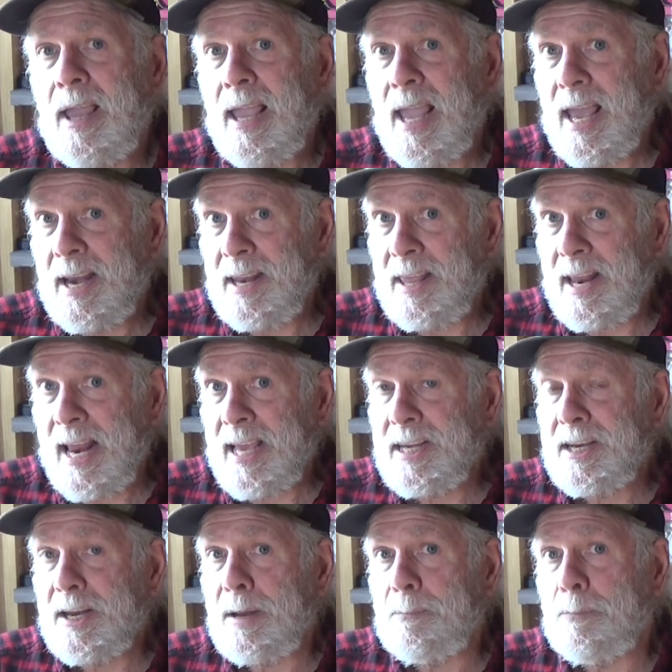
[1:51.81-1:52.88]
And then I
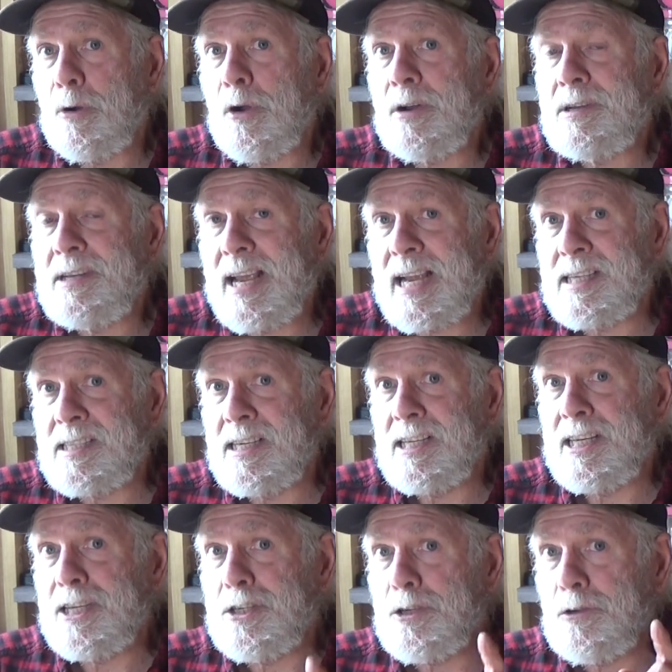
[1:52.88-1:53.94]
did a burn test,
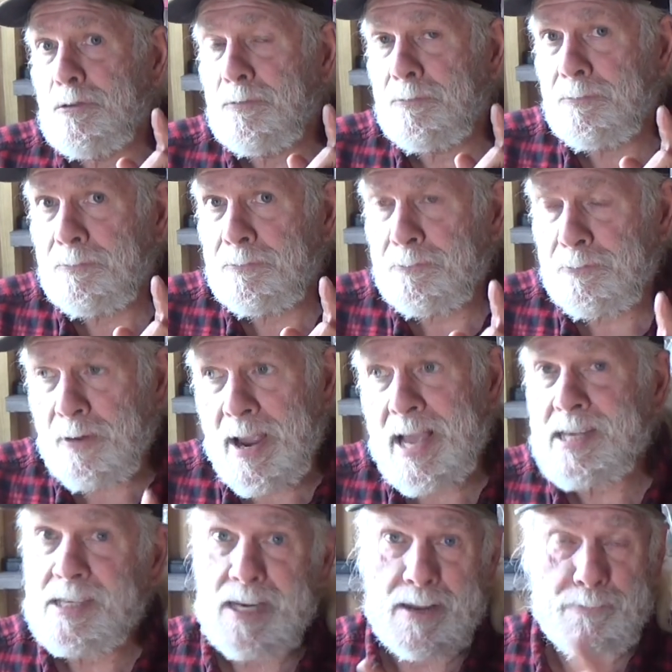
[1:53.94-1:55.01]
and
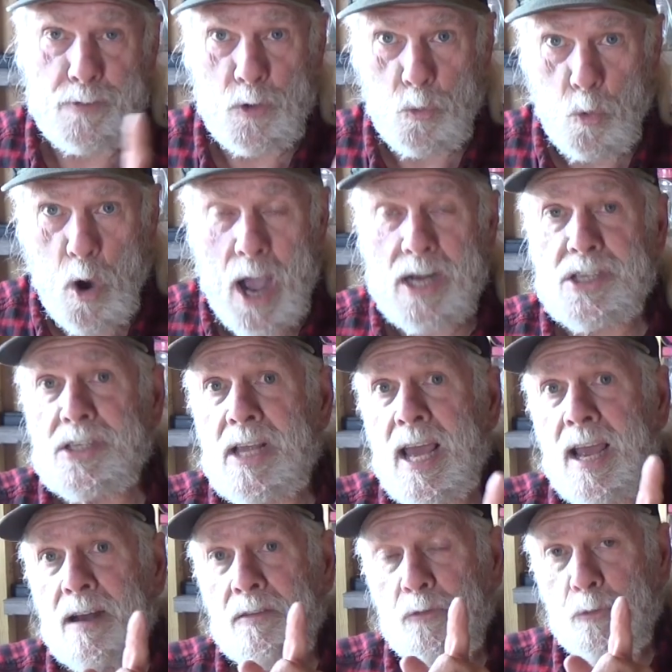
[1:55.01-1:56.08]
friends, and if you watch
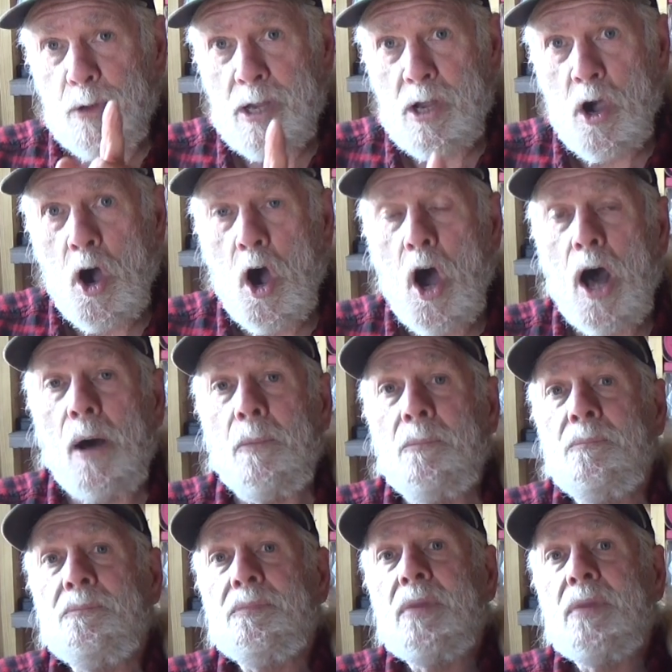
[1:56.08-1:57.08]
that, recall